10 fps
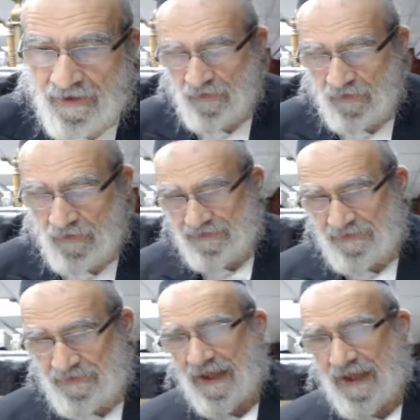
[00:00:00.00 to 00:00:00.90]
Look,
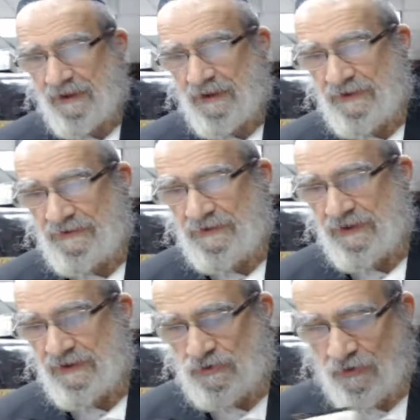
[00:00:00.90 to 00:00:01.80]
the time is,
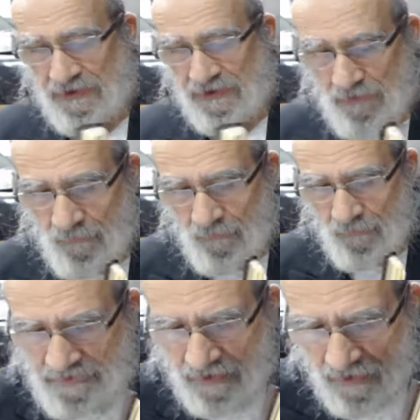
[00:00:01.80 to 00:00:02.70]
is short
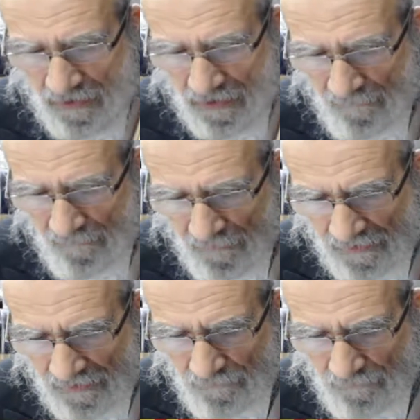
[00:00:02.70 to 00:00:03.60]
anyway, so I, I want
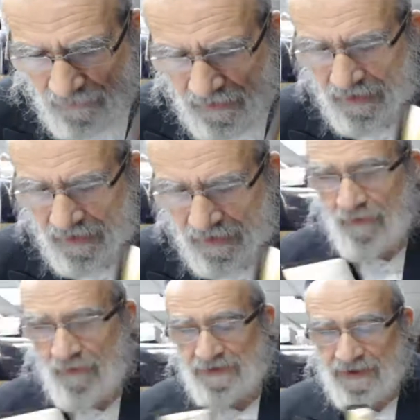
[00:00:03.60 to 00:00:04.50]
to do, I
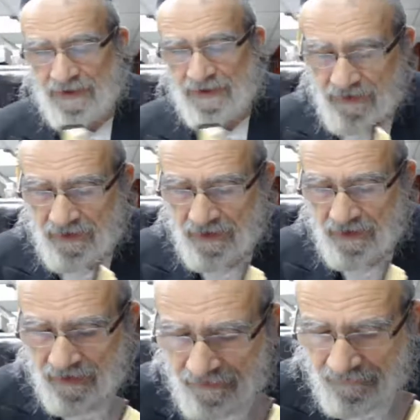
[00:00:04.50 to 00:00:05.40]
want to take
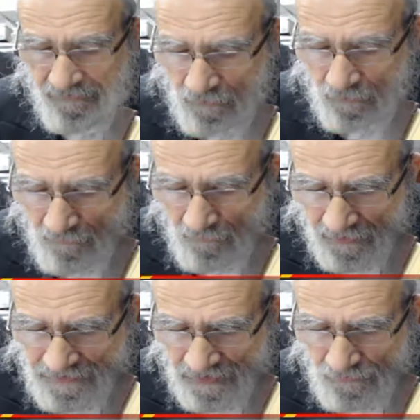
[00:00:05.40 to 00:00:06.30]
the few more
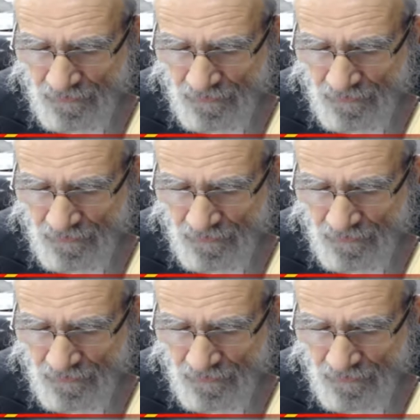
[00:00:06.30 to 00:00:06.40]
minutes that